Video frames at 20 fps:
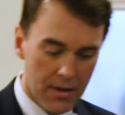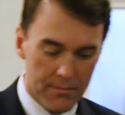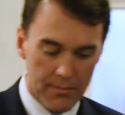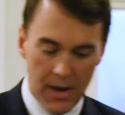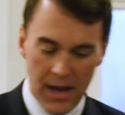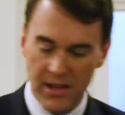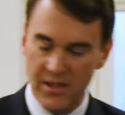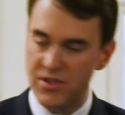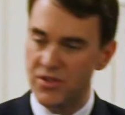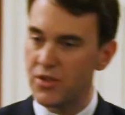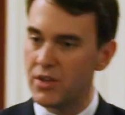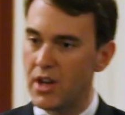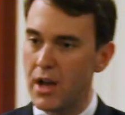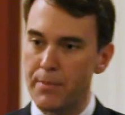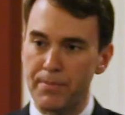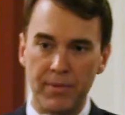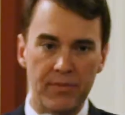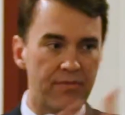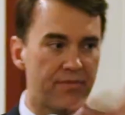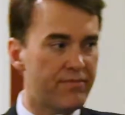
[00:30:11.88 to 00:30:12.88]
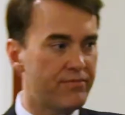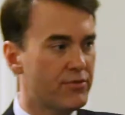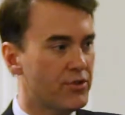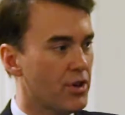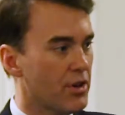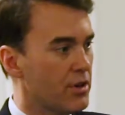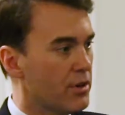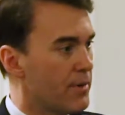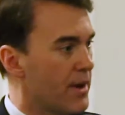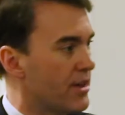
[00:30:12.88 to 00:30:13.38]
Mike stood up and
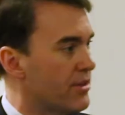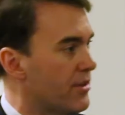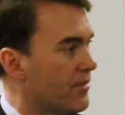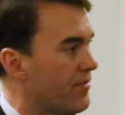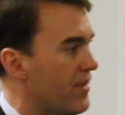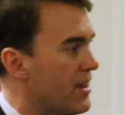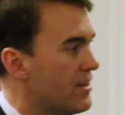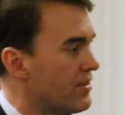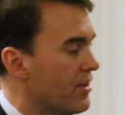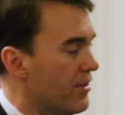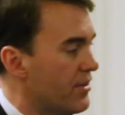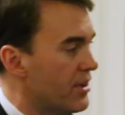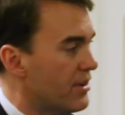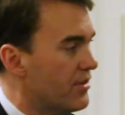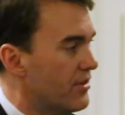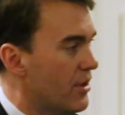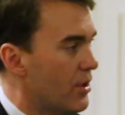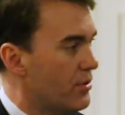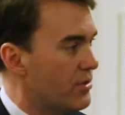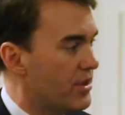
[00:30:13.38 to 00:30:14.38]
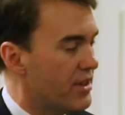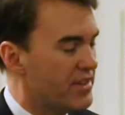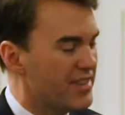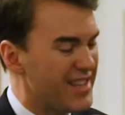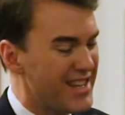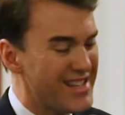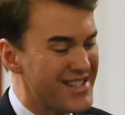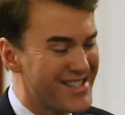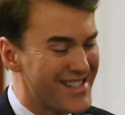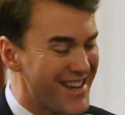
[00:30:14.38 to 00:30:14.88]
turned around to face all the associates,
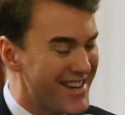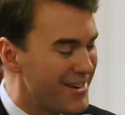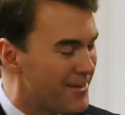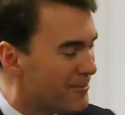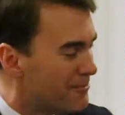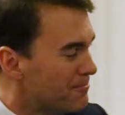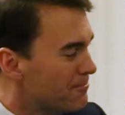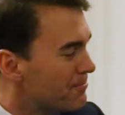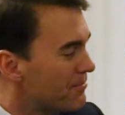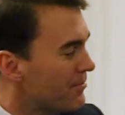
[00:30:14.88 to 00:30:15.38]
and he said,